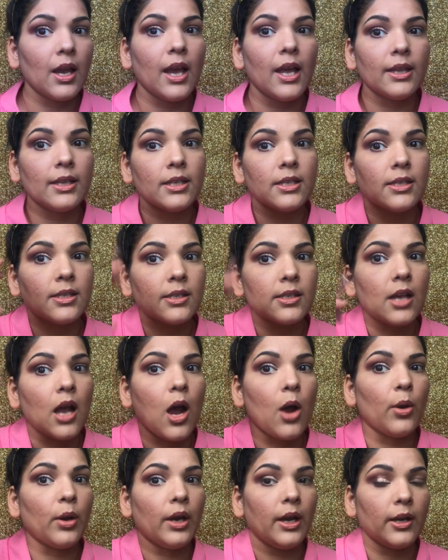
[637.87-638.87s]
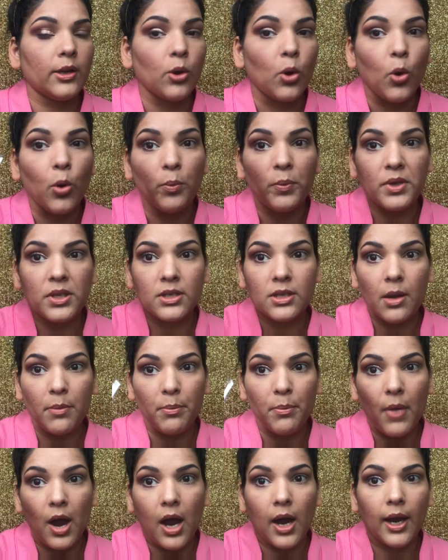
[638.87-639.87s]
and this is how it opens
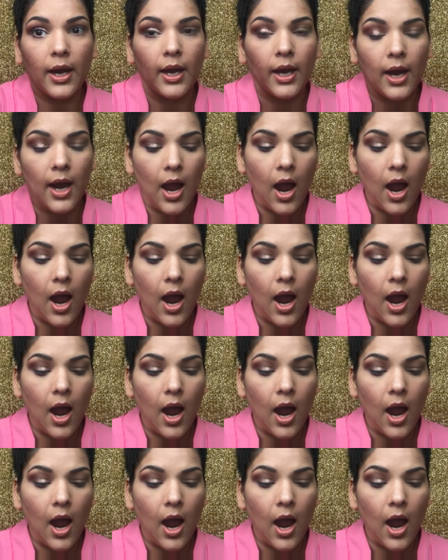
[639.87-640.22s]
up my